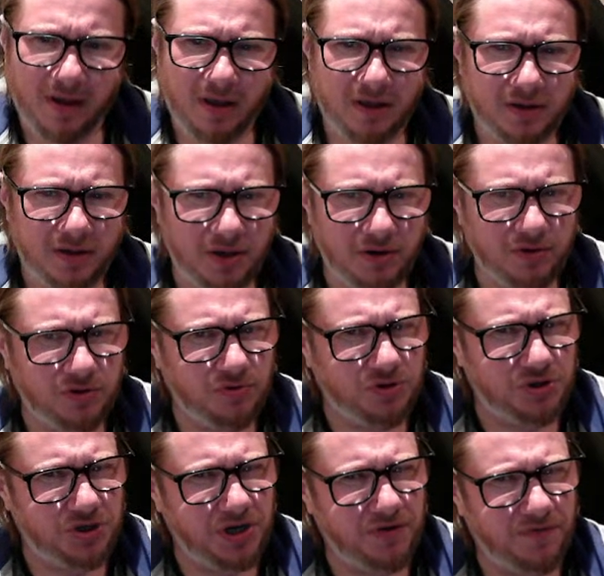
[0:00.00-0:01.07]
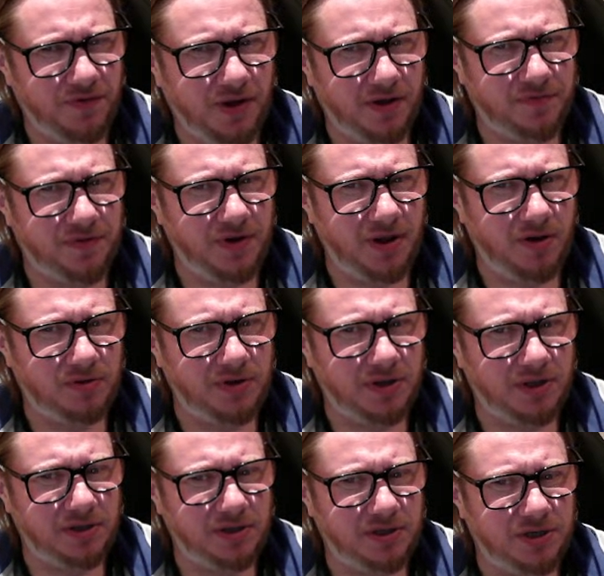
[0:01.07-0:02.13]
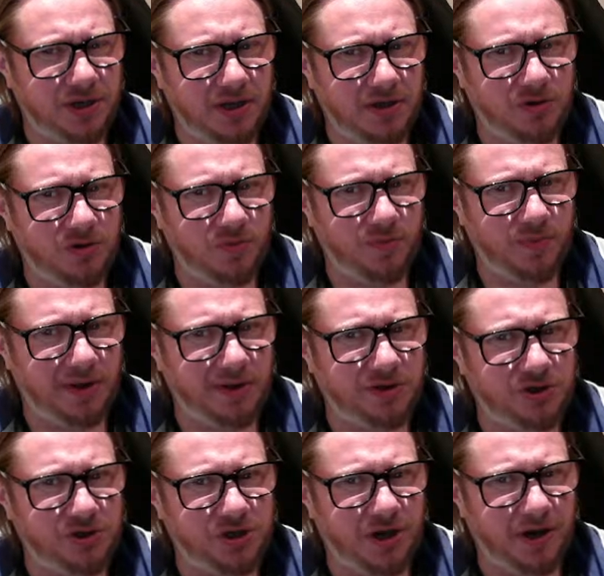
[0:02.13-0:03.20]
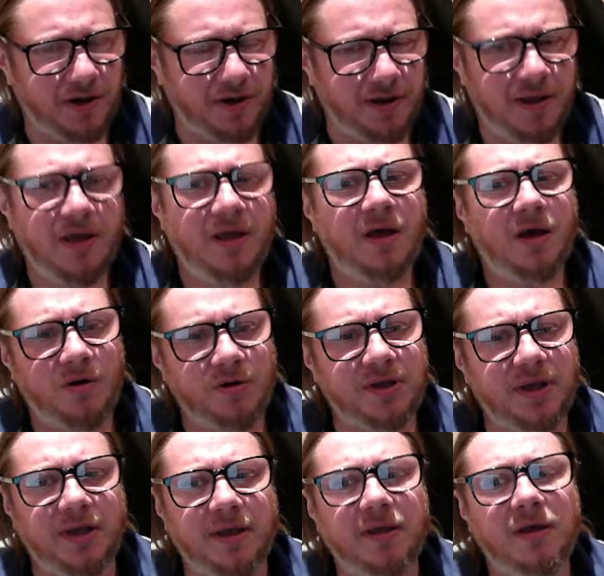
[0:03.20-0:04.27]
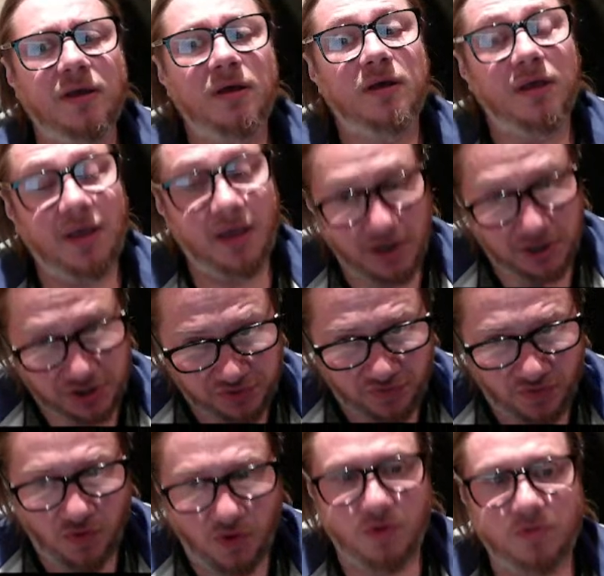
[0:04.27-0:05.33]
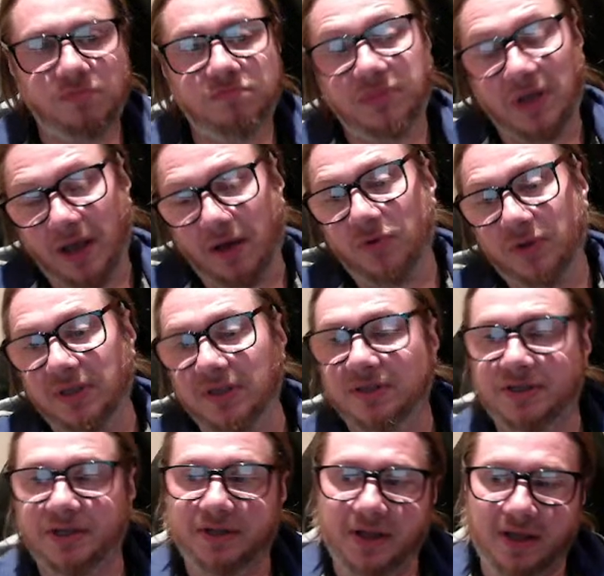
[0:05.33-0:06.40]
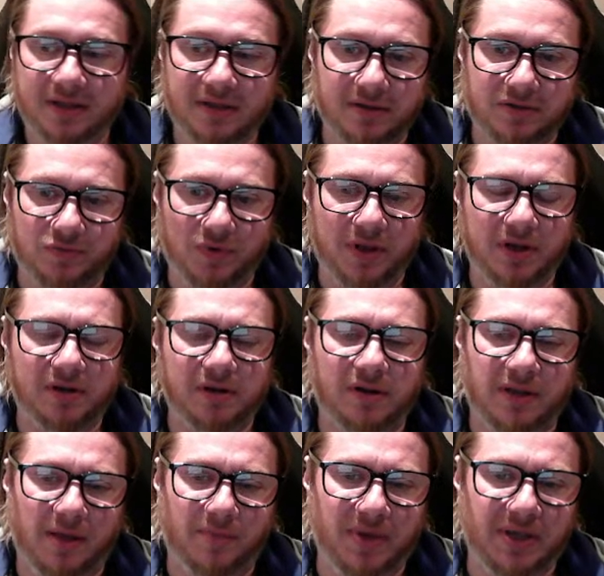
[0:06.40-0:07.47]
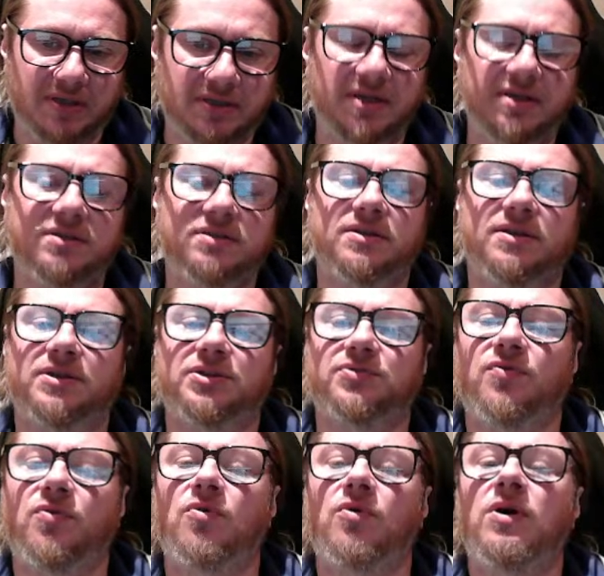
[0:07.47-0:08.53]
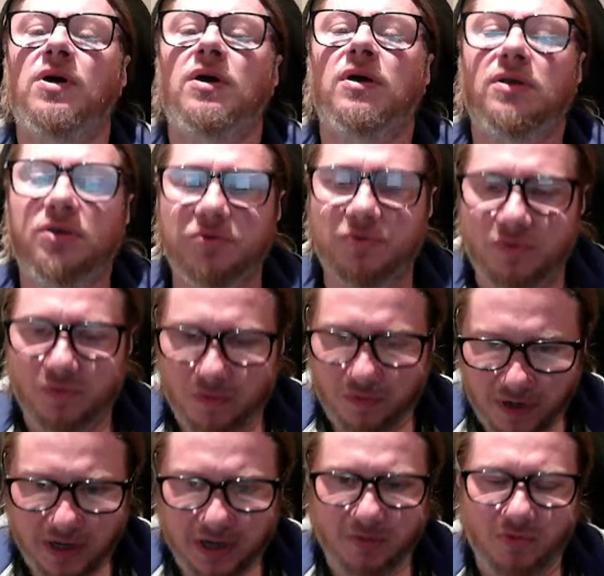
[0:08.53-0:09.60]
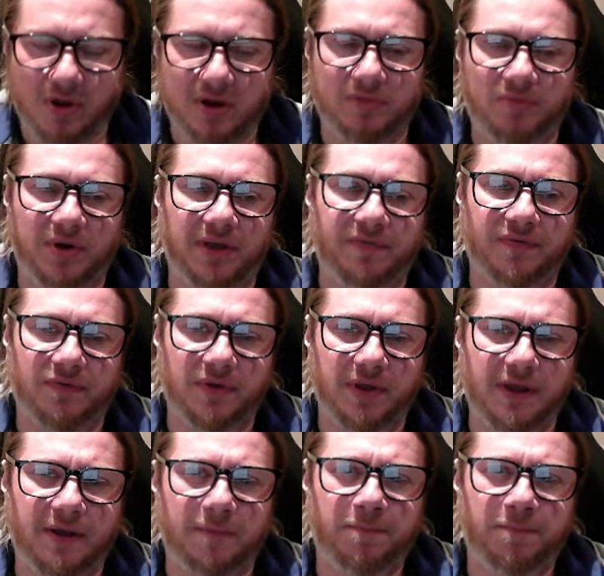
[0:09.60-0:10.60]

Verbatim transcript: Can you do g5 now? They take, you play check. Okay, h4. Yeah, we did say that as well. That makes sense. h4. You really want a breakthrough here.